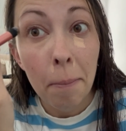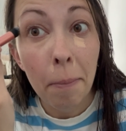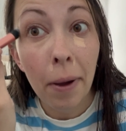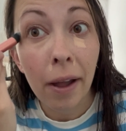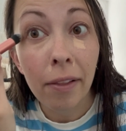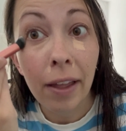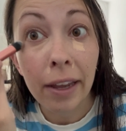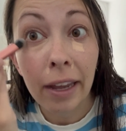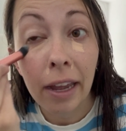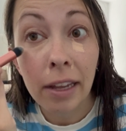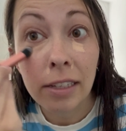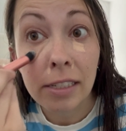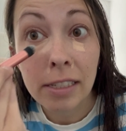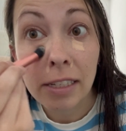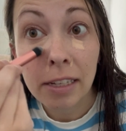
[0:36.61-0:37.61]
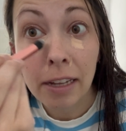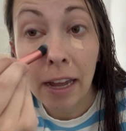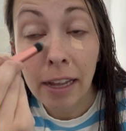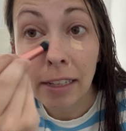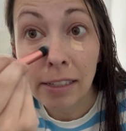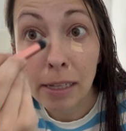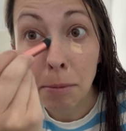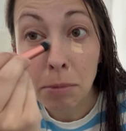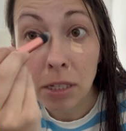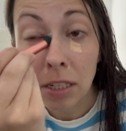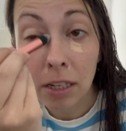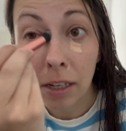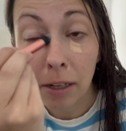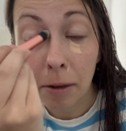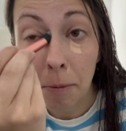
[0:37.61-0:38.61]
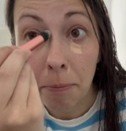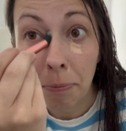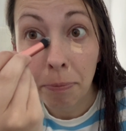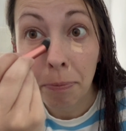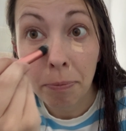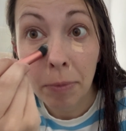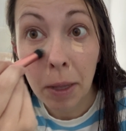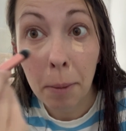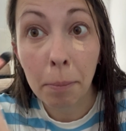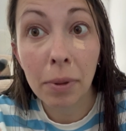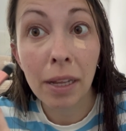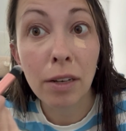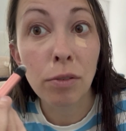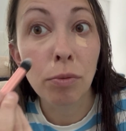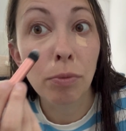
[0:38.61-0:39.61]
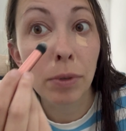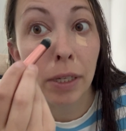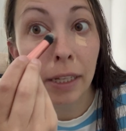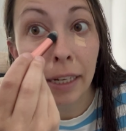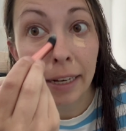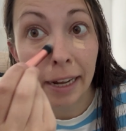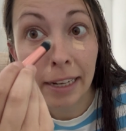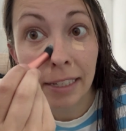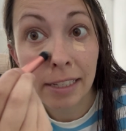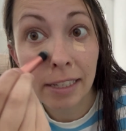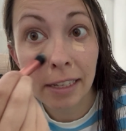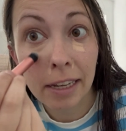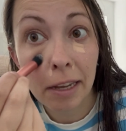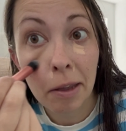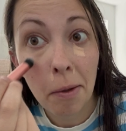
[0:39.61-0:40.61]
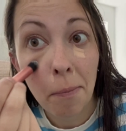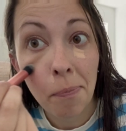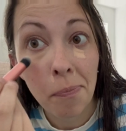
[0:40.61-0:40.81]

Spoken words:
but like it seems to blend really nicely.